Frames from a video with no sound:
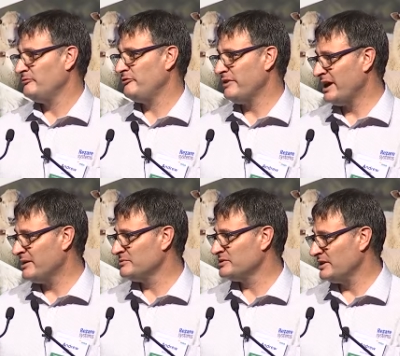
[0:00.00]

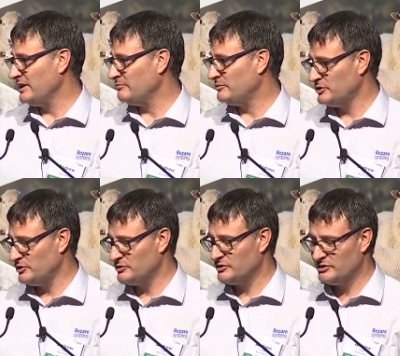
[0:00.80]
farms and
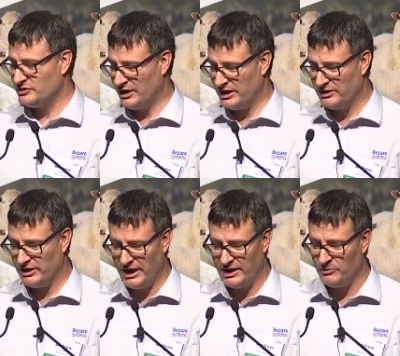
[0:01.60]
producers and
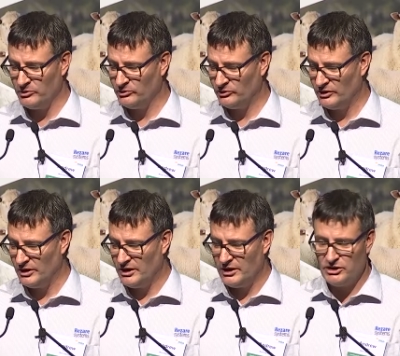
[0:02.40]
animals
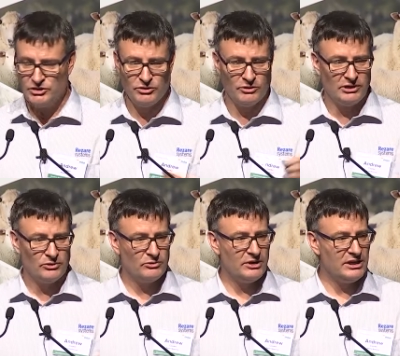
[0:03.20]
to
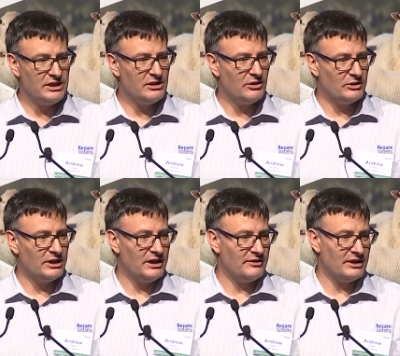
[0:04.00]
agree on
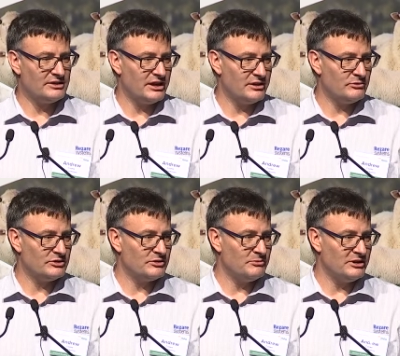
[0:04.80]
how that data
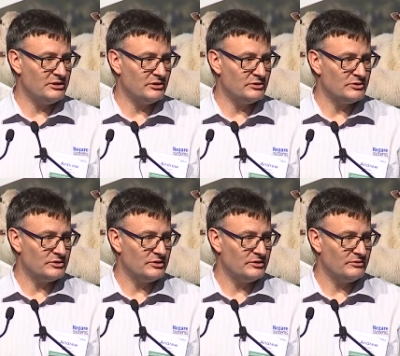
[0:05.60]
was to be used.